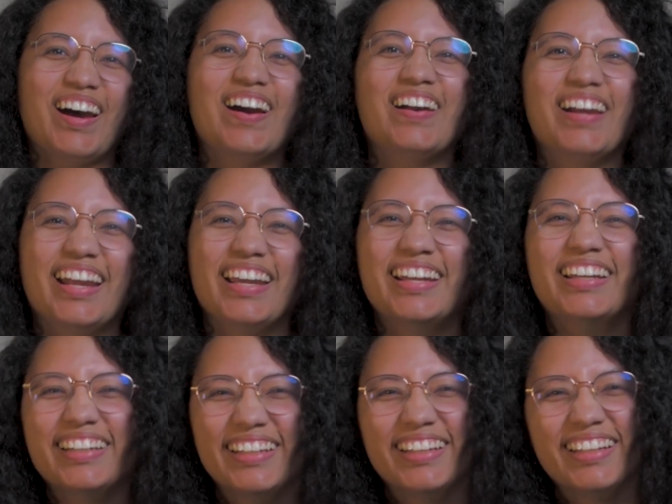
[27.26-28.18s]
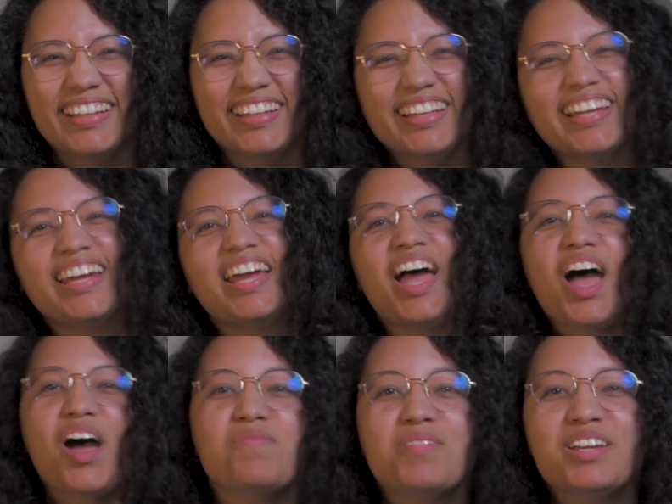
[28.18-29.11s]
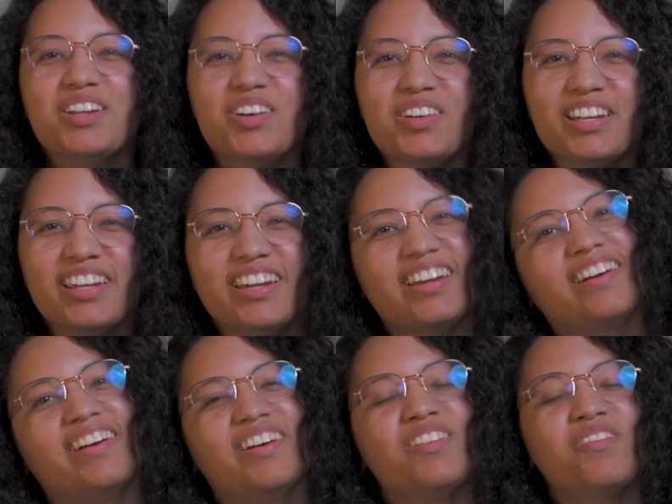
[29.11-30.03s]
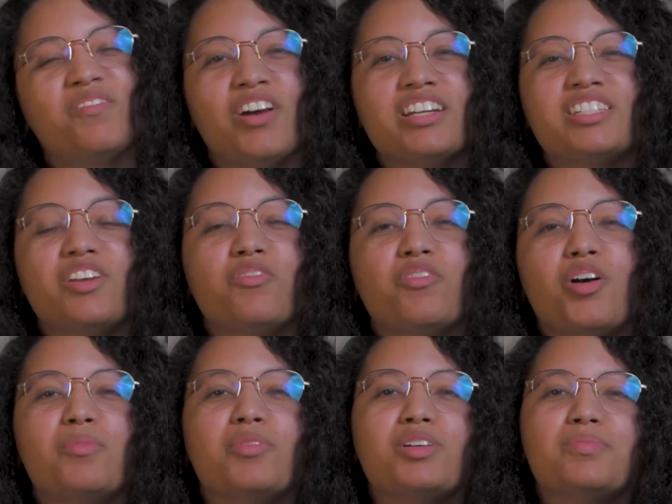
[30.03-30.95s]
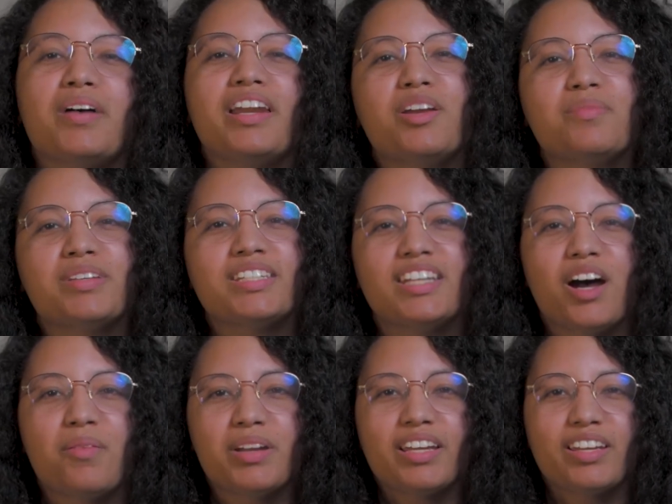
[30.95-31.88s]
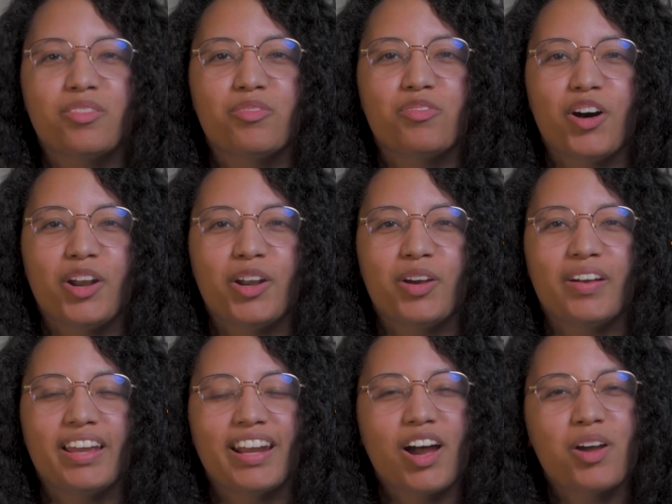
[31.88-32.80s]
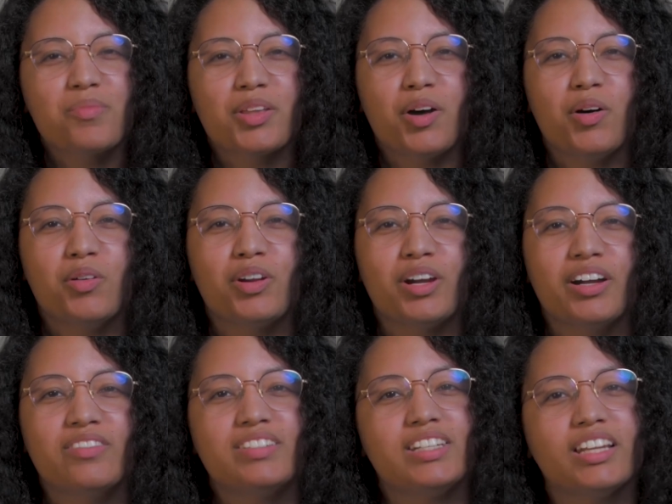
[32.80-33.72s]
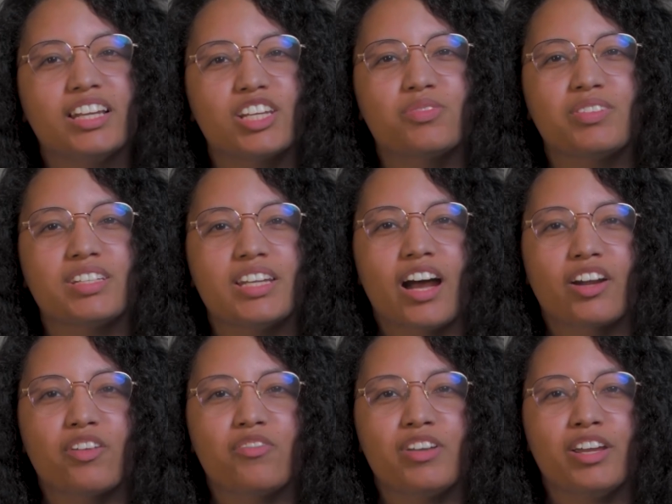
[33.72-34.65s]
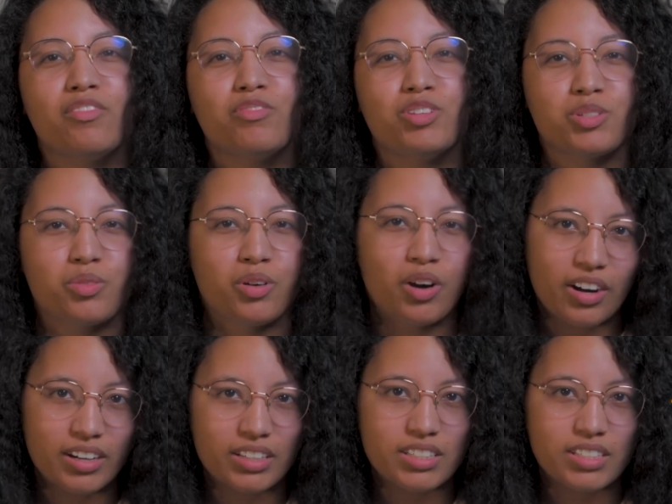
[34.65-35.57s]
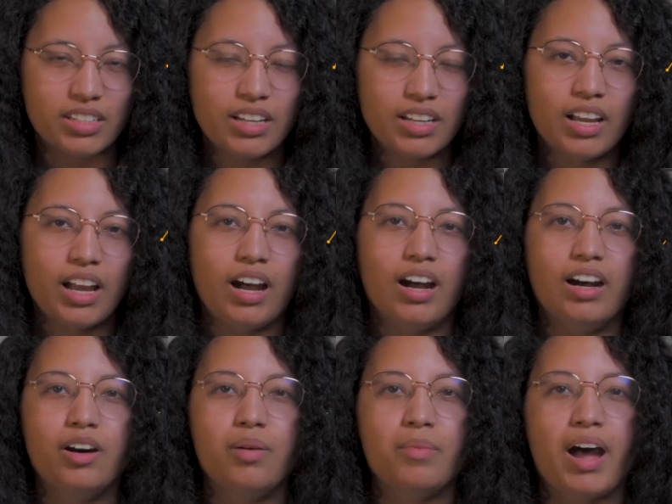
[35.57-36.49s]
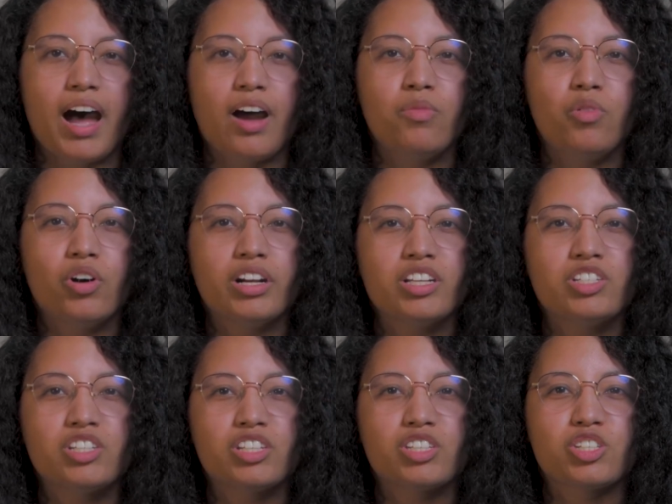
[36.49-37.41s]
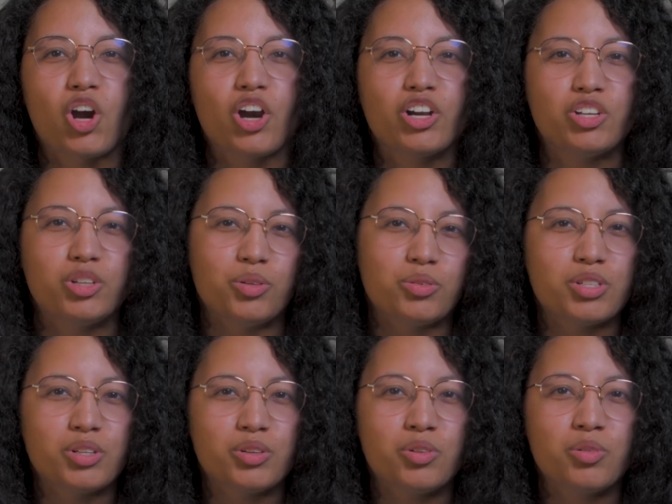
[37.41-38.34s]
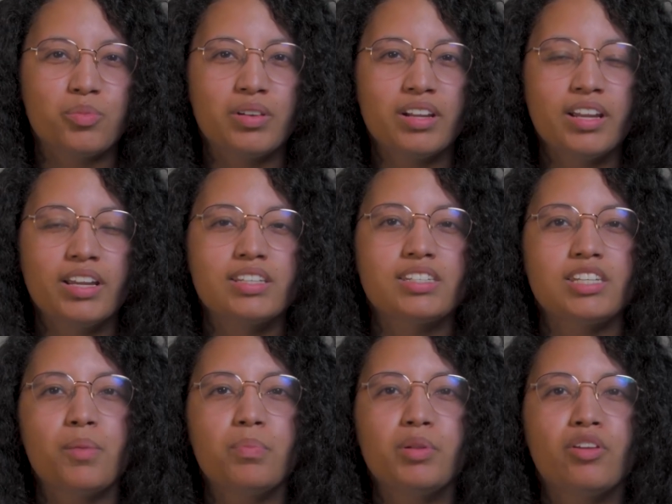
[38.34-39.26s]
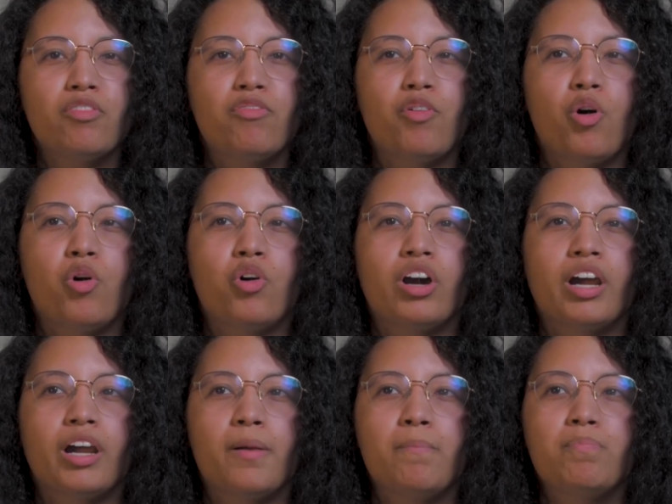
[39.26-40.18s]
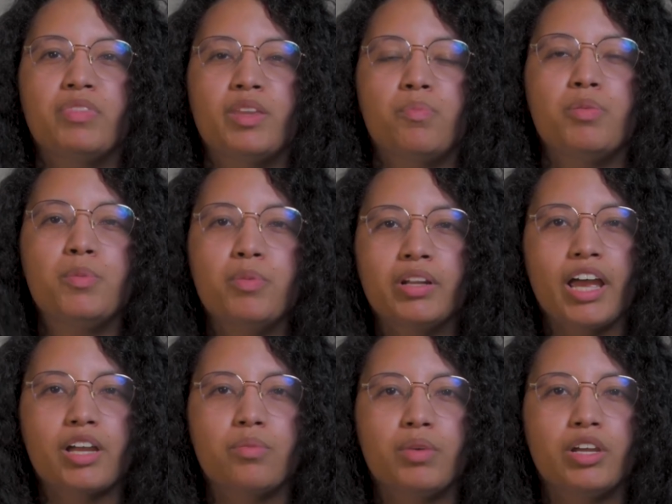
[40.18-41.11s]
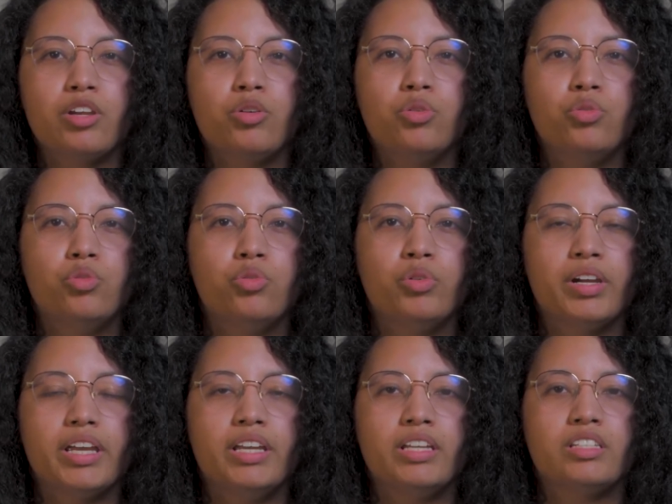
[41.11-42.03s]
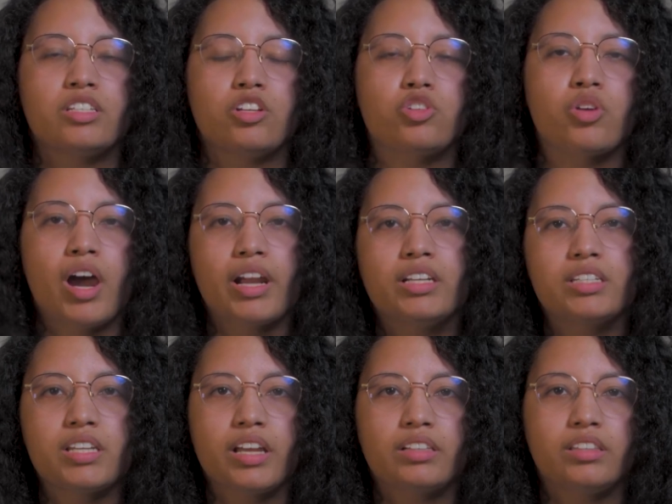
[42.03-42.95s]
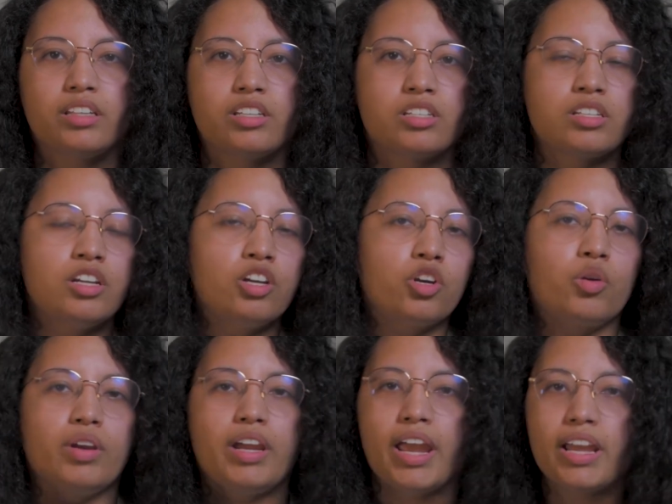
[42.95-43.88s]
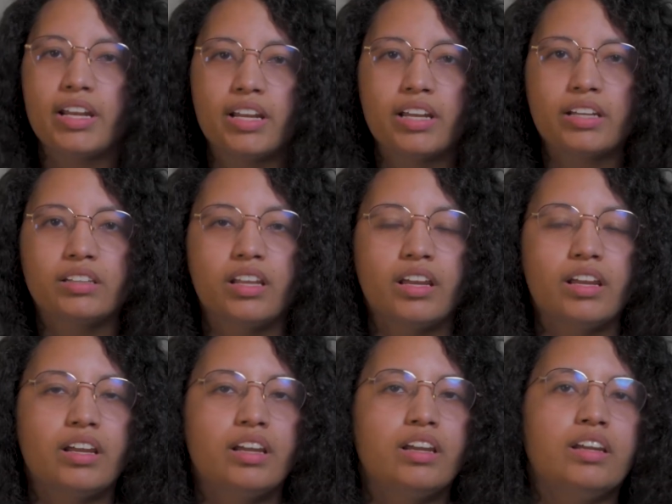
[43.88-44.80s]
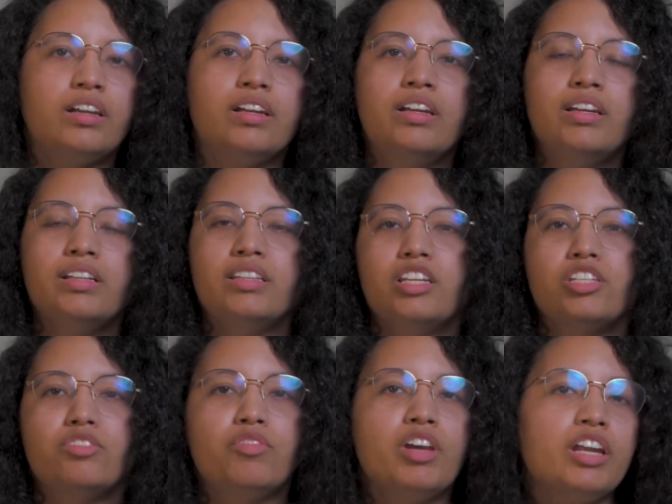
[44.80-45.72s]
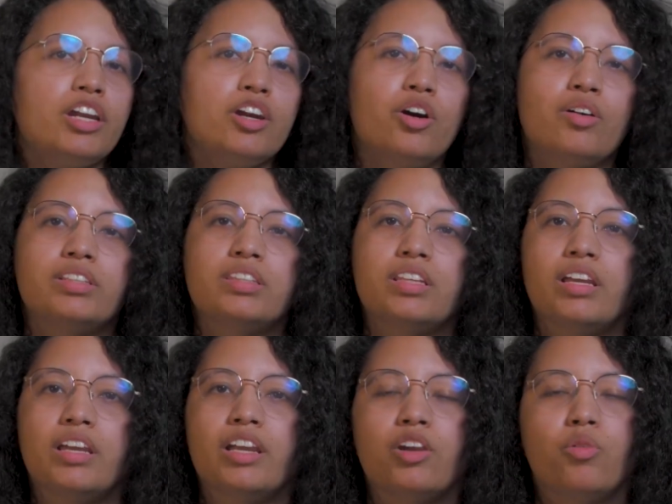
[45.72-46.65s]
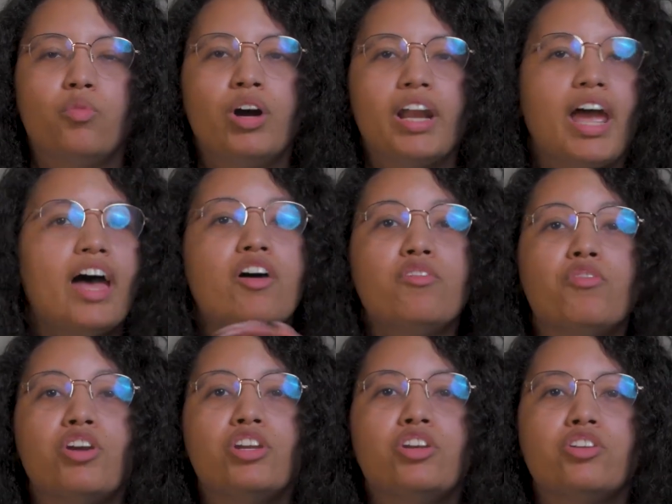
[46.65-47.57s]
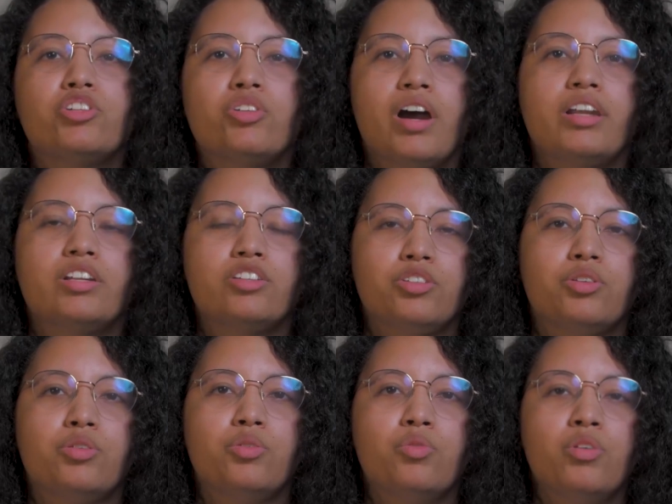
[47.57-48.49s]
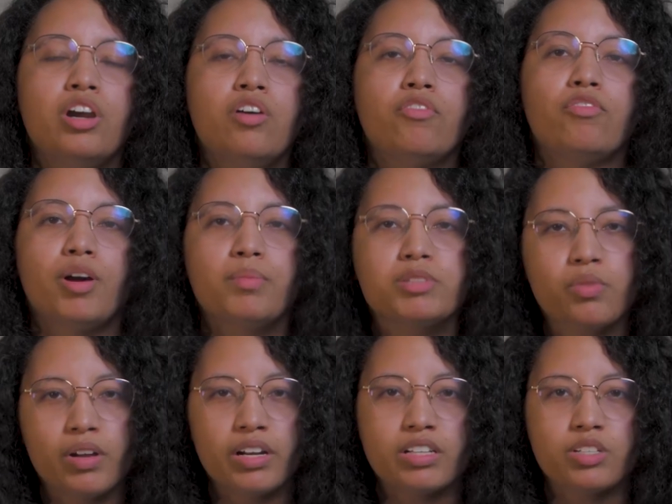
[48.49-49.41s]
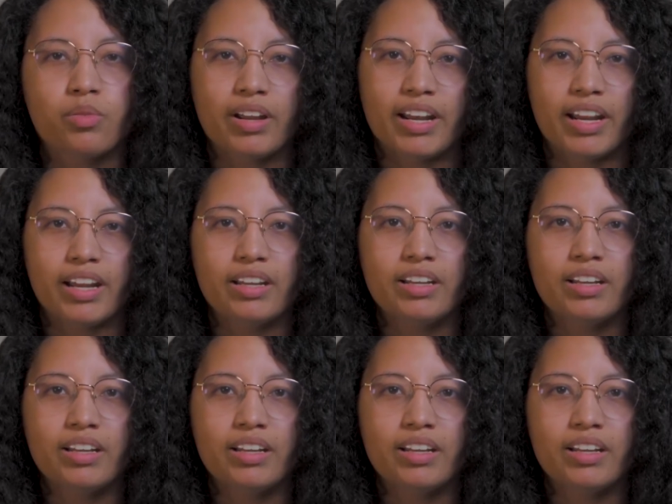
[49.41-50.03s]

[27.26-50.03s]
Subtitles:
Alright. Happy New Year! First and foremost, my name is Dominique Infano and I'm the owner of D-Lens Photography and Visual Arts. I wanted to start a YouTube simply for people like me who is trying to take this creating thing, this video thing, whatever you're trying to do from 2020